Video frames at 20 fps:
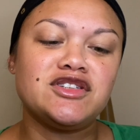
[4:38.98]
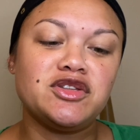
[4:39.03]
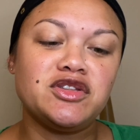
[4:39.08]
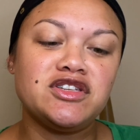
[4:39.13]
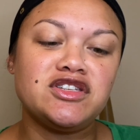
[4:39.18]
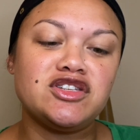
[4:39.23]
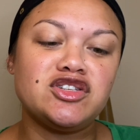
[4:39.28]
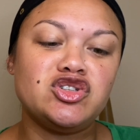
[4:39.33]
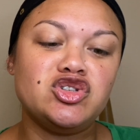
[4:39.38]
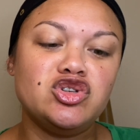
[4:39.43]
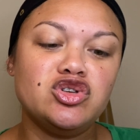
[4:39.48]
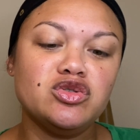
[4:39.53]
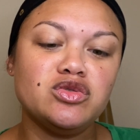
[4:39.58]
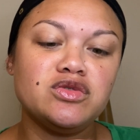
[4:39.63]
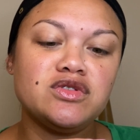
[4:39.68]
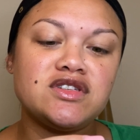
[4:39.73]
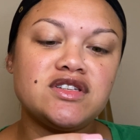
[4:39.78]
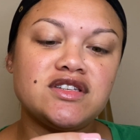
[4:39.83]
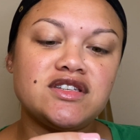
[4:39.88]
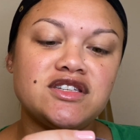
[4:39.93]
this is
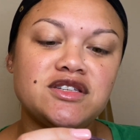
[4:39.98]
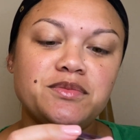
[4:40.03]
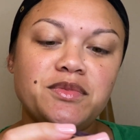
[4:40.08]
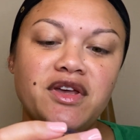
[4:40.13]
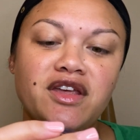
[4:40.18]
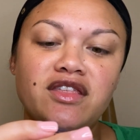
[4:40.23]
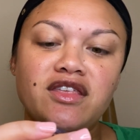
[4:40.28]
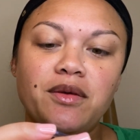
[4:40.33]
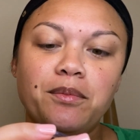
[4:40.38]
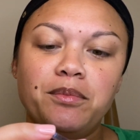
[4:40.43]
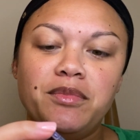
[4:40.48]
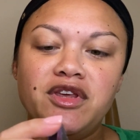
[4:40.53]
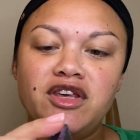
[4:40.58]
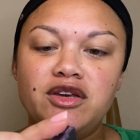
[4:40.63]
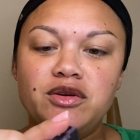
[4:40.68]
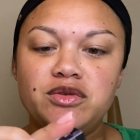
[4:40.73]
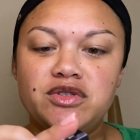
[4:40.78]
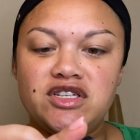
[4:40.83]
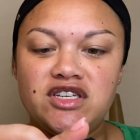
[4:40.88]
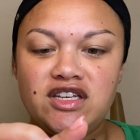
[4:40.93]
Jules Smith
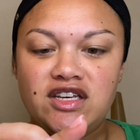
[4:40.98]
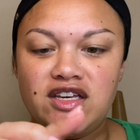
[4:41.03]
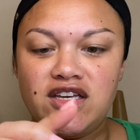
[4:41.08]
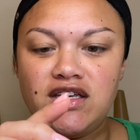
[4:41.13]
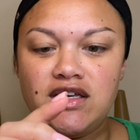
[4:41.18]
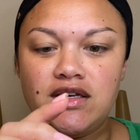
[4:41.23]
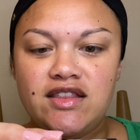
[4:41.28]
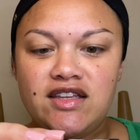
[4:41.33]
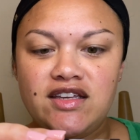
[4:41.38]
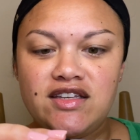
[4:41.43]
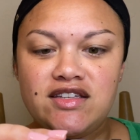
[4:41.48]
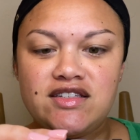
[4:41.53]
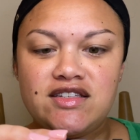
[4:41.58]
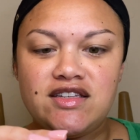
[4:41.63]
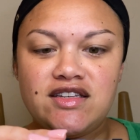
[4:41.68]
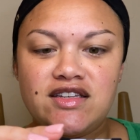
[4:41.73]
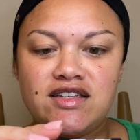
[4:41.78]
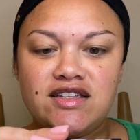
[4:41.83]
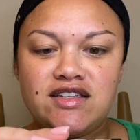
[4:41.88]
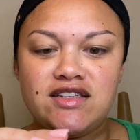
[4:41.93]
Beauty. This
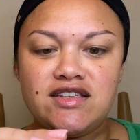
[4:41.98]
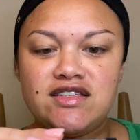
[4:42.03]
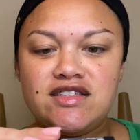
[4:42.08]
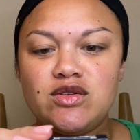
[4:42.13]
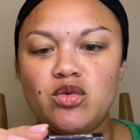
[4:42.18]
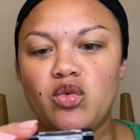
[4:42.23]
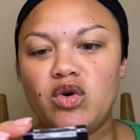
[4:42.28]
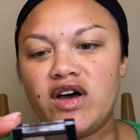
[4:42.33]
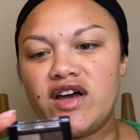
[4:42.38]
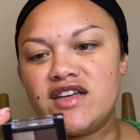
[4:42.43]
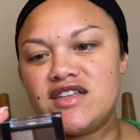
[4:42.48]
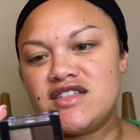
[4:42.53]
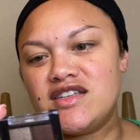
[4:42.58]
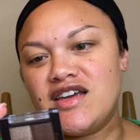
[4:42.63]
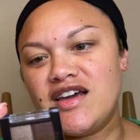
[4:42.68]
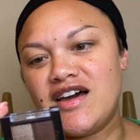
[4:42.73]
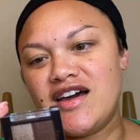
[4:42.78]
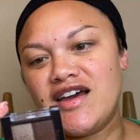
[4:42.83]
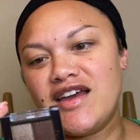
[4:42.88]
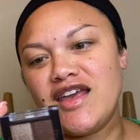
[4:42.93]
is Wise
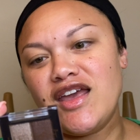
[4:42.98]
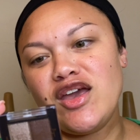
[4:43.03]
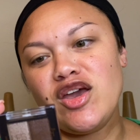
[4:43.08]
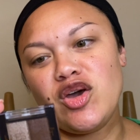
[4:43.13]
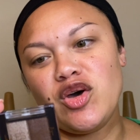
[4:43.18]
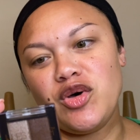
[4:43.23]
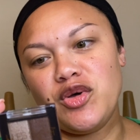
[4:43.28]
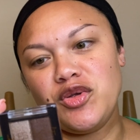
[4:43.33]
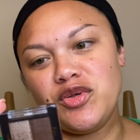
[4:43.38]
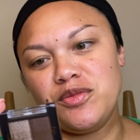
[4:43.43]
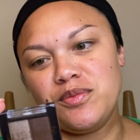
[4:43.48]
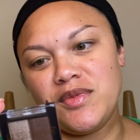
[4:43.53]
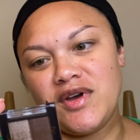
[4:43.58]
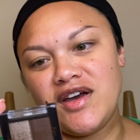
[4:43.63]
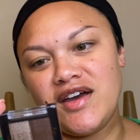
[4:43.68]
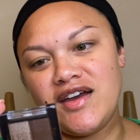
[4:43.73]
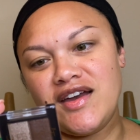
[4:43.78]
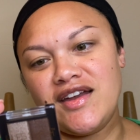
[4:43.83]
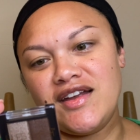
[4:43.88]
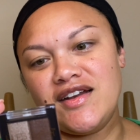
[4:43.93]
Guy and Gold
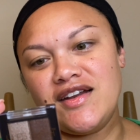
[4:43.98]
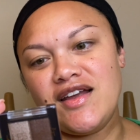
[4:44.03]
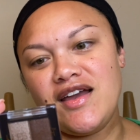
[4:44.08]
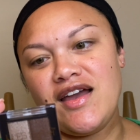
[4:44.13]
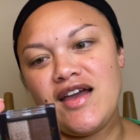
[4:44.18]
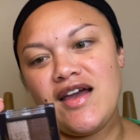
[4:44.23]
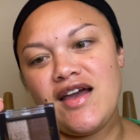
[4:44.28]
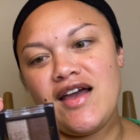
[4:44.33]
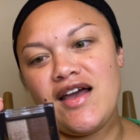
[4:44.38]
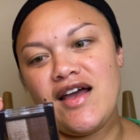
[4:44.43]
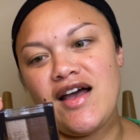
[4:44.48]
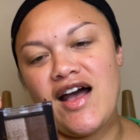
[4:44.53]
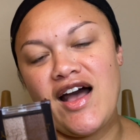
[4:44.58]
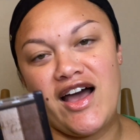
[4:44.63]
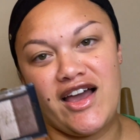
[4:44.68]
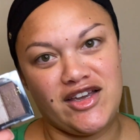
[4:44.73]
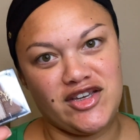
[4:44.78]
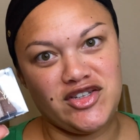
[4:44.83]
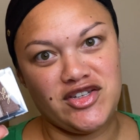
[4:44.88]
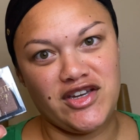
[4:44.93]
Mine
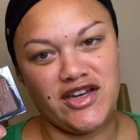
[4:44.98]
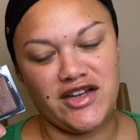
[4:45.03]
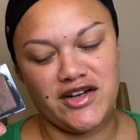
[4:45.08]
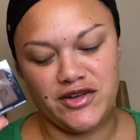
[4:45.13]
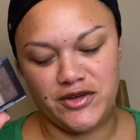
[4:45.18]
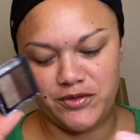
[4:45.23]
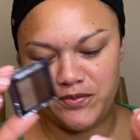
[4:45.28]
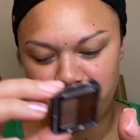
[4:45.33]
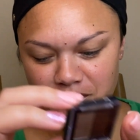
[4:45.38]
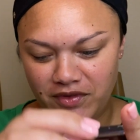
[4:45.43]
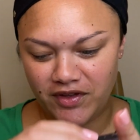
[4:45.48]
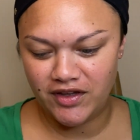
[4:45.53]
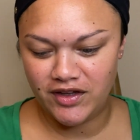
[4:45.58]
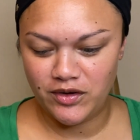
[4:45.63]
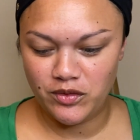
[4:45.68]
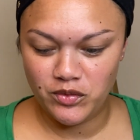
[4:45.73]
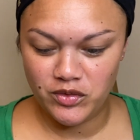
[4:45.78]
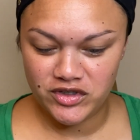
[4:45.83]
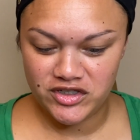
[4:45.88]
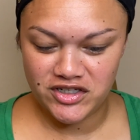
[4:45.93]
eyeshadow,
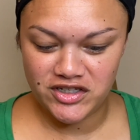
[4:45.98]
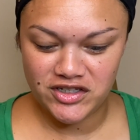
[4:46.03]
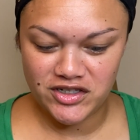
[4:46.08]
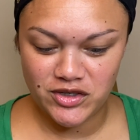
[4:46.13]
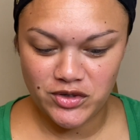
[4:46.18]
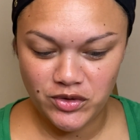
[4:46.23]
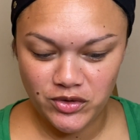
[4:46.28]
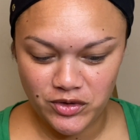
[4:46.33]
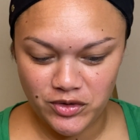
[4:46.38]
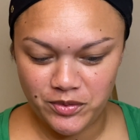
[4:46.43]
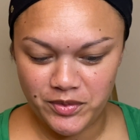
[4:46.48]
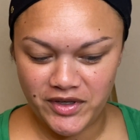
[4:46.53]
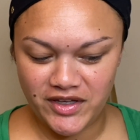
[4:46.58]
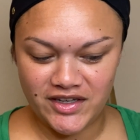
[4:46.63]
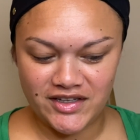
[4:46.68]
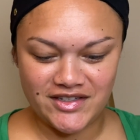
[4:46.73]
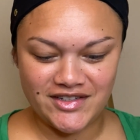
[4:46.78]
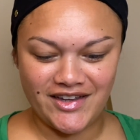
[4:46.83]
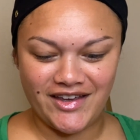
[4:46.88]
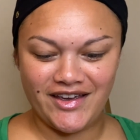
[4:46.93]
which is cool
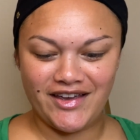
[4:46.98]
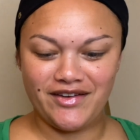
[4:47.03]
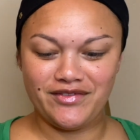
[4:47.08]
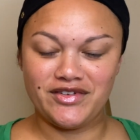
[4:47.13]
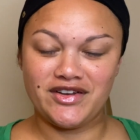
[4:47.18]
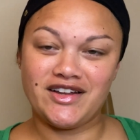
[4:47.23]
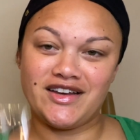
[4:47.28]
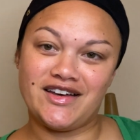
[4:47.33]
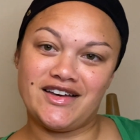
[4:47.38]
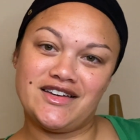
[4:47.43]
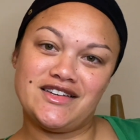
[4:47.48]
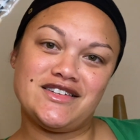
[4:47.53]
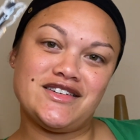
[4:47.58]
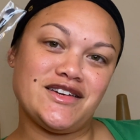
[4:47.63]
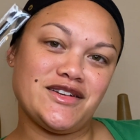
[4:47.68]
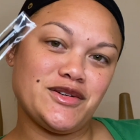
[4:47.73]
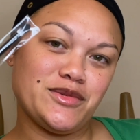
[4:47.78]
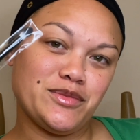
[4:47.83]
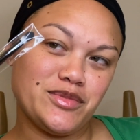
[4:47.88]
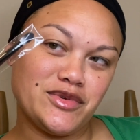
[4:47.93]
because I have an
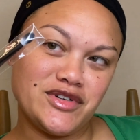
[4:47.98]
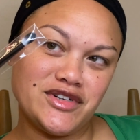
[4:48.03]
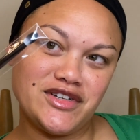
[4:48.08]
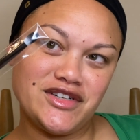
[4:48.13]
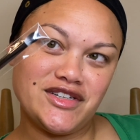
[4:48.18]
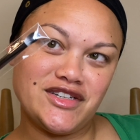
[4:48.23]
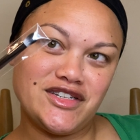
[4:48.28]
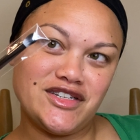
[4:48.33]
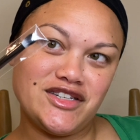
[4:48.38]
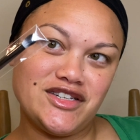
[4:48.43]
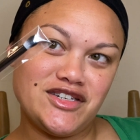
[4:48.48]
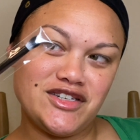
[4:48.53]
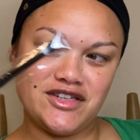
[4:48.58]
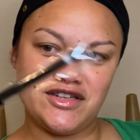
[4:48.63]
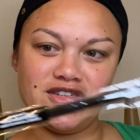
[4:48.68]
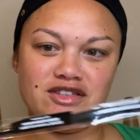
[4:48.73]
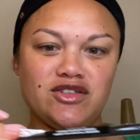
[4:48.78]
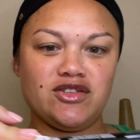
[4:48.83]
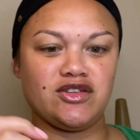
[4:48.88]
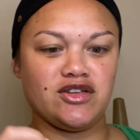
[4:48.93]
eyeshadow brush.
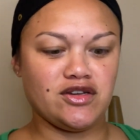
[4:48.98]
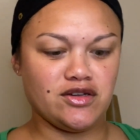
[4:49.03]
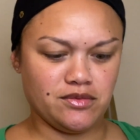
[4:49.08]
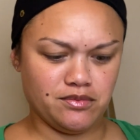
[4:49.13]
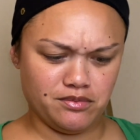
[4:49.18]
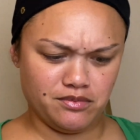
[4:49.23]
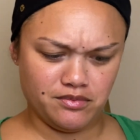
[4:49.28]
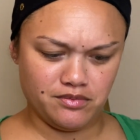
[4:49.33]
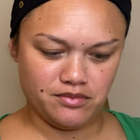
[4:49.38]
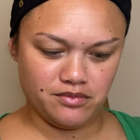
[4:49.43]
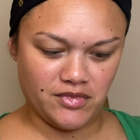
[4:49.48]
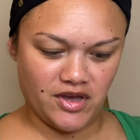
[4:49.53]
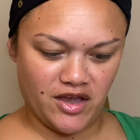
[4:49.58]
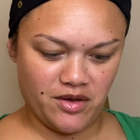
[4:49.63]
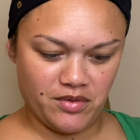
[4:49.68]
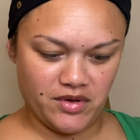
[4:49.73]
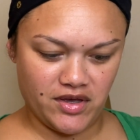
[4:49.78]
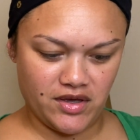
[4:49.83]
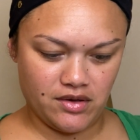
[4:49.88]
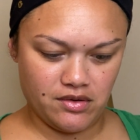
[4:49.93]
So
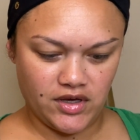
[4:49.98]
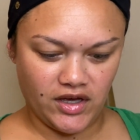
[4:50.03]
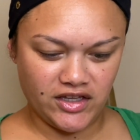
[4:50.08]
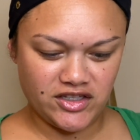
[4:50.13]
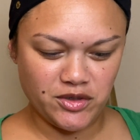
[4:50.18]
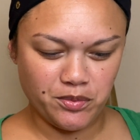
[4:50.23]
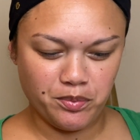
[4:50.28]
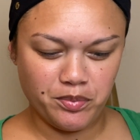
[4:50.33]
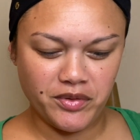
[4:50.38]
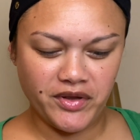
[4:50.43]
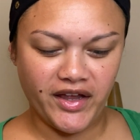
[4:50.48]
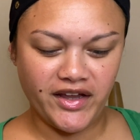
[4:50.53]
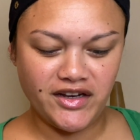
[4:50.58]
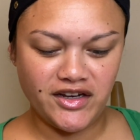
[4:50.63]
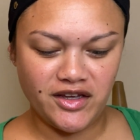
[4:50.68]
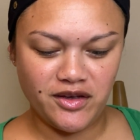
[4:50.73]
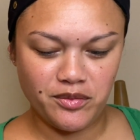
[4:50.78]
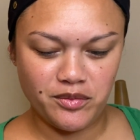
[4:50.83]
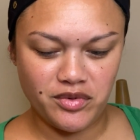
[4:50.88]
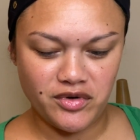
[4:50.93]
maybe it's a
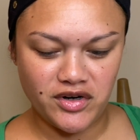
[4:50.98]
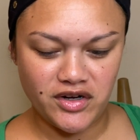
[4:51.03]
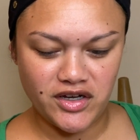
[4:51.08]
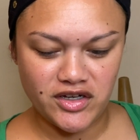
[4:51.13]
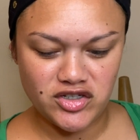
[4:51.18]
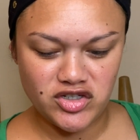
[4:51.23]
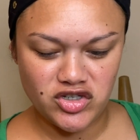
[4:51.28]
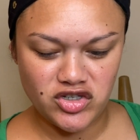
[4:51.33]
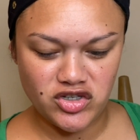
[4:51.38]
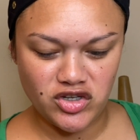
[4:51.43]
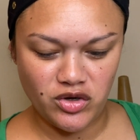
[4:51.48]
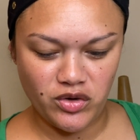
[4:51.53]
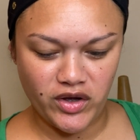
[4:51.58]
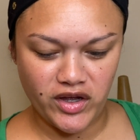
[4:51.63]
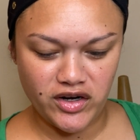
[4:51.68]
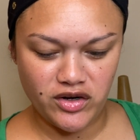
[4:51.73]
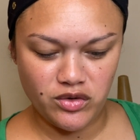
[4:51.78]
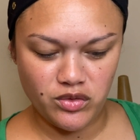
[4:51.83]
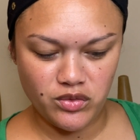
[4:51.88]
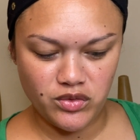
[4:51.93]
blending brush, so I
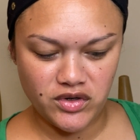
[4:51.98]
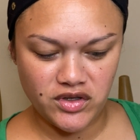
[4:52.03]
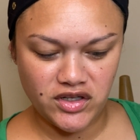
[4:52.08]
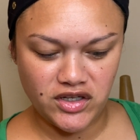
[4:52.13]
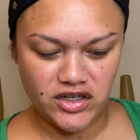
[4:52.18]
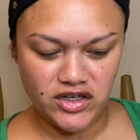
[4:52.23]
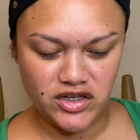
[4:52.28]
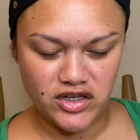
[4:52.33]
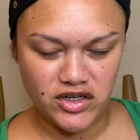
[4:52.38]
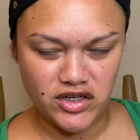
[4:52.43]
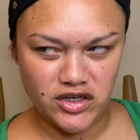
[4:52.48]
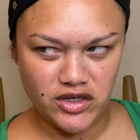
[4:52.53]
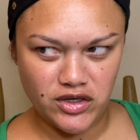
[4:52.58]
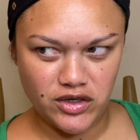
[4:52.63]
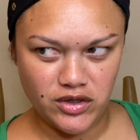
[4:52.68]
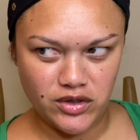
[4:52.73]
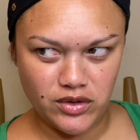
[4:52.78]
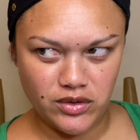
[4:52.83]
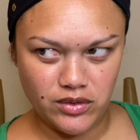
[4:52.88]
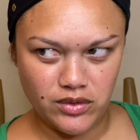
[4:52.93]
don't really
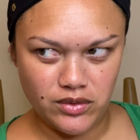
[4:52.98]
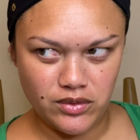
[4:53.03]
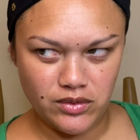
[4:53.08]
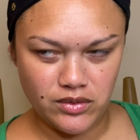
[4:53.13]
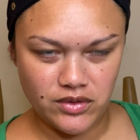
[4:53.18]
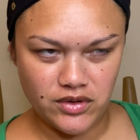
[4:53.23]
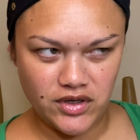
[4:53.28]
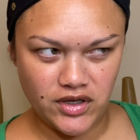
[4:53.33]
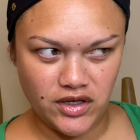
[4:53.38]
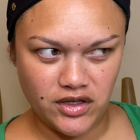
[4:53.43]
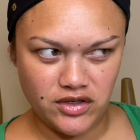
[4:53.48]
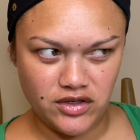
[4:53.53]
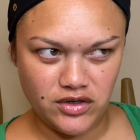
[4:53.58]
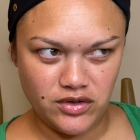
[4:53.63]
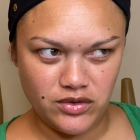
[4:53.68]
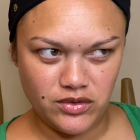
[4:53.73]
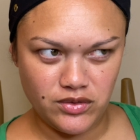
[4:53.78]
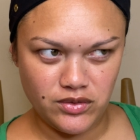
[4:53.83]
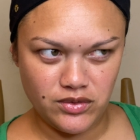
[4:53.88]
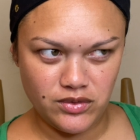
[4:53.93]
know.
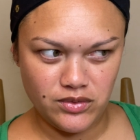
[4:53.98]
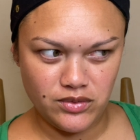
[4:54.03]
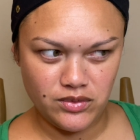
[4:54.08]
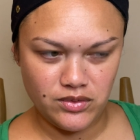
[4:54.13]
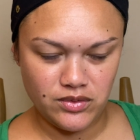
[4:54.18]
You